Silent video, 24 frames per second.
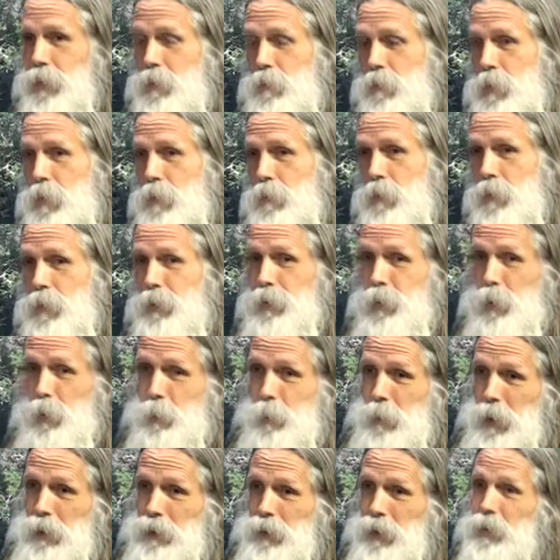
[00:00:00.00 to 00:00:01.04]
a, fever and you
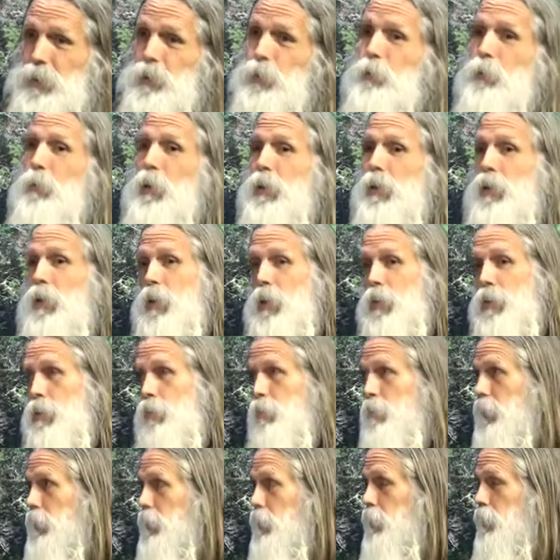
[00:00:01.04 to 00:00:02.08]
suppress it, you run other
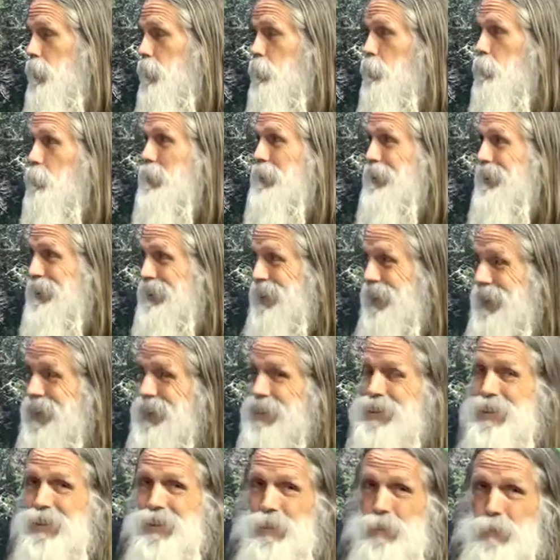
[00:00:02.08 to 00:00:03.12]
risks
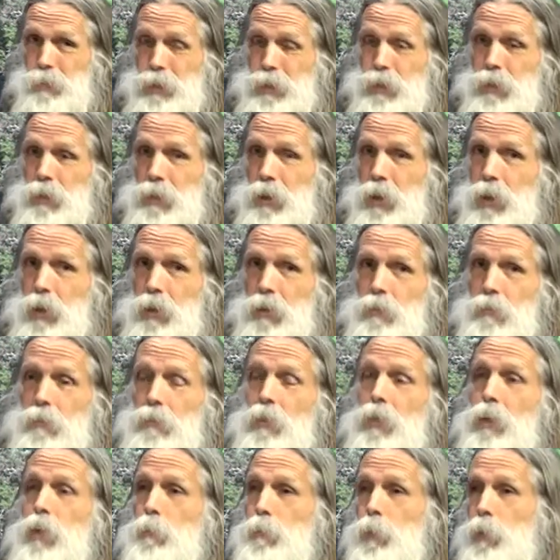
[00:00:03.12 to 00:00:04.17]
besides the risk of
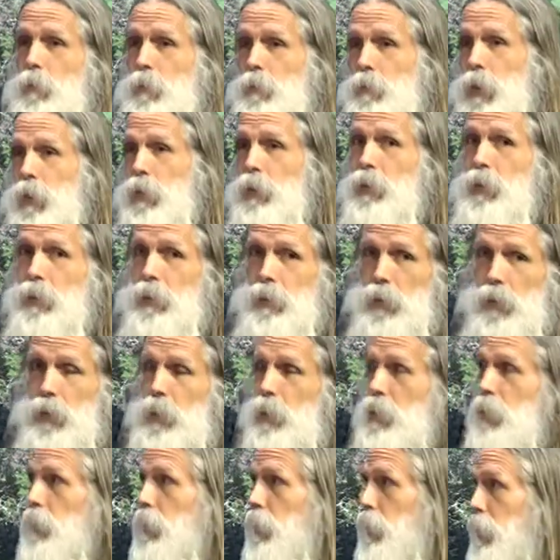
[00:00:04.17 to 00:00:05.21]
preventing the
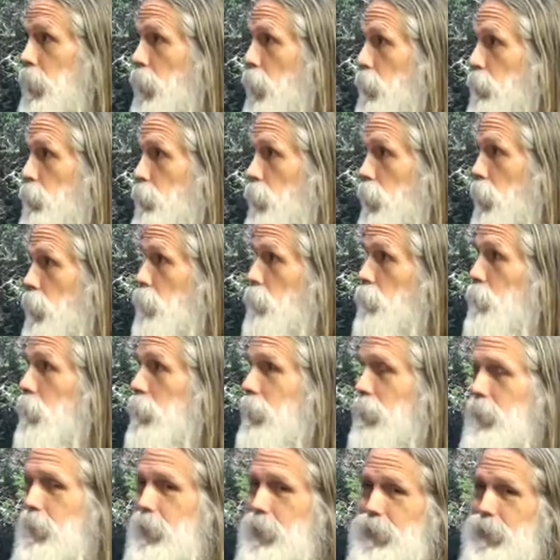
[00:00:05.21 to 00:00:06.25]
healing of some
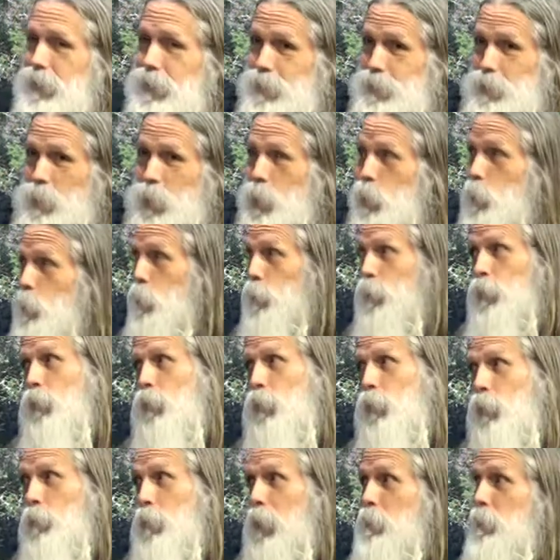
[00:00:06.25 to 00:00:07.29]
either known
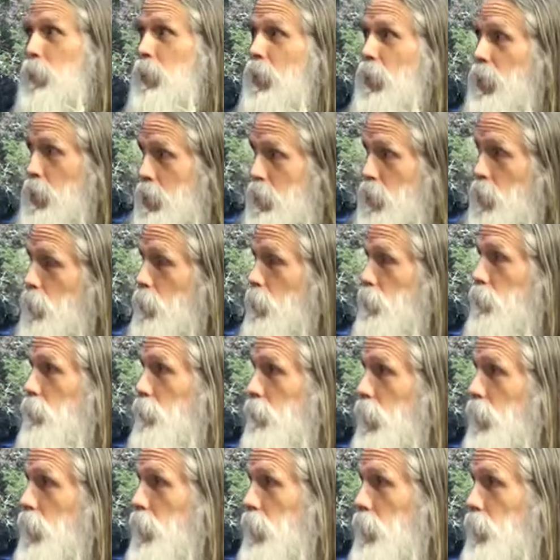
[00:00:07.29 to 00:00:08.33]
or maybe unknown
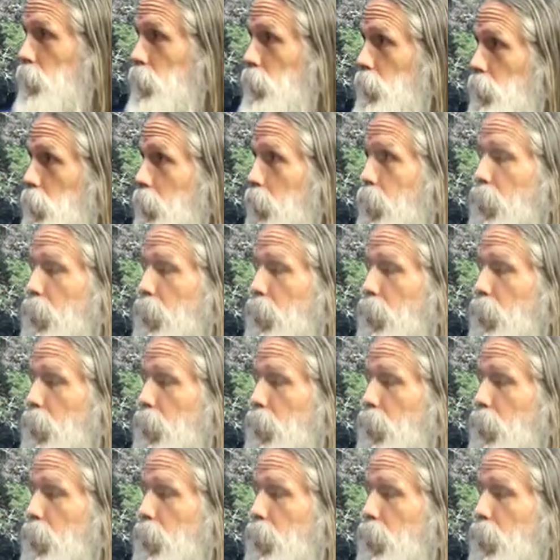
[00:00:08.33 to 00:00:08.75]
condition.